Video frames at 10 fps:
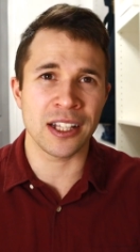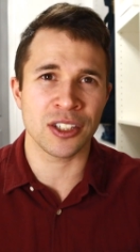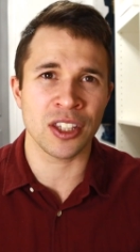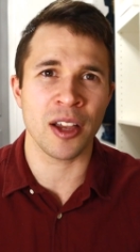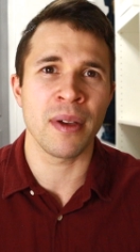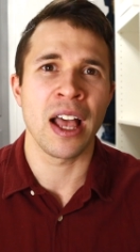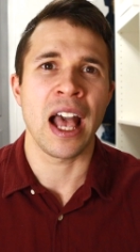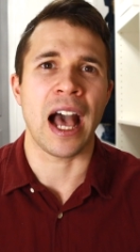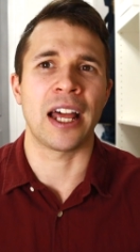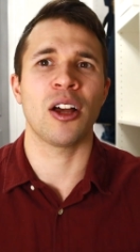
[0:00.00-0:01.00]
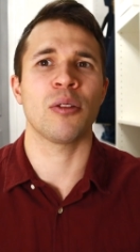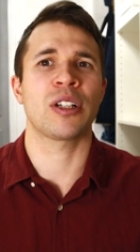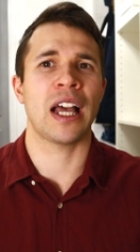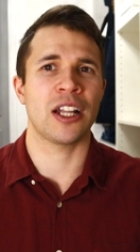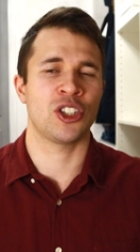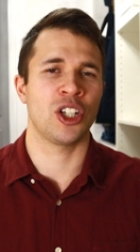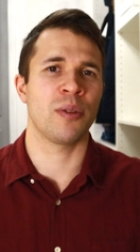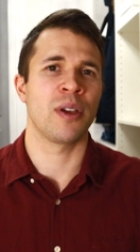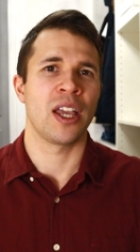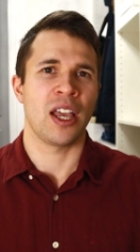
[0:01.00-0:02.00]
into them and I'll catch
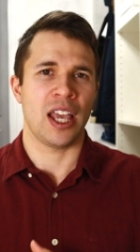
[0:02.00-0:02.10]
you